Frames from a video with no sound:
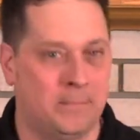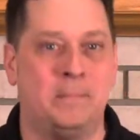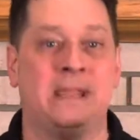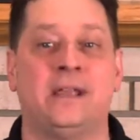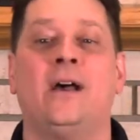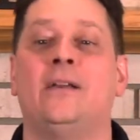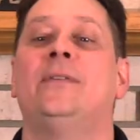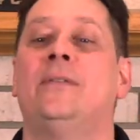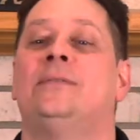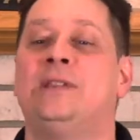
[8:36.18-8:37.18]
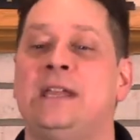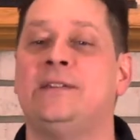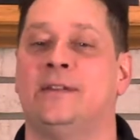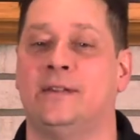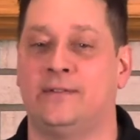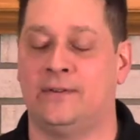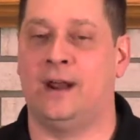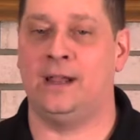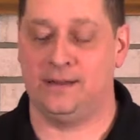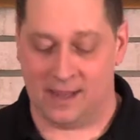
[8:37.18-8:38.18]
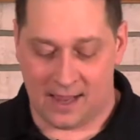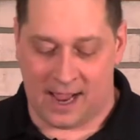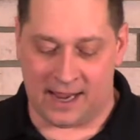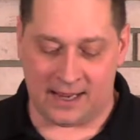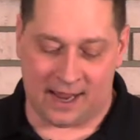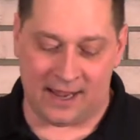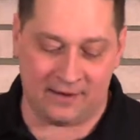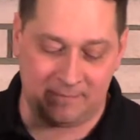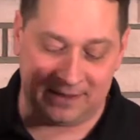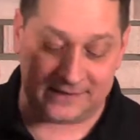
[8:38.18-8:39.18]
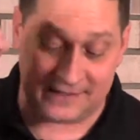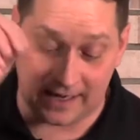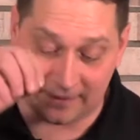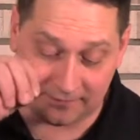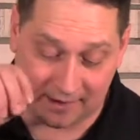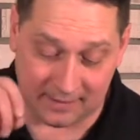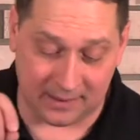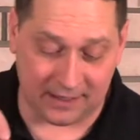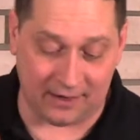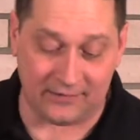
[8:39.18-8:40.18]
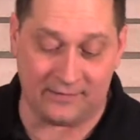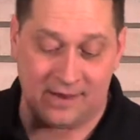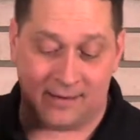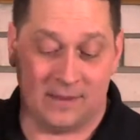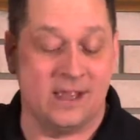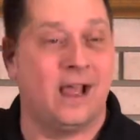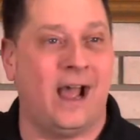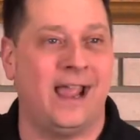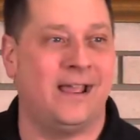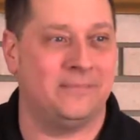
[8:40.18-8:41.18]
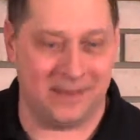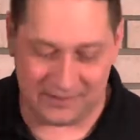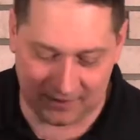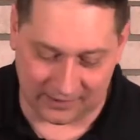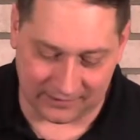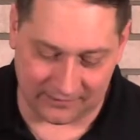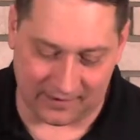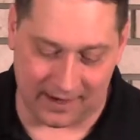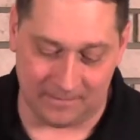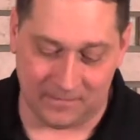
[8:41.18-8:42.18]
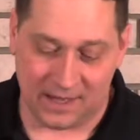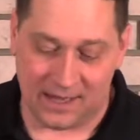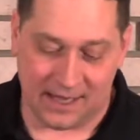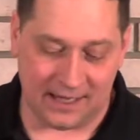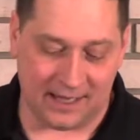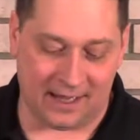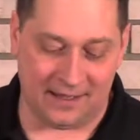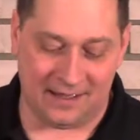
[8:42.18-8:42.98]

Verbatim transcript: Because of Jesus, right, I, I have been sanctified. Because of him, I have been justified in, uh,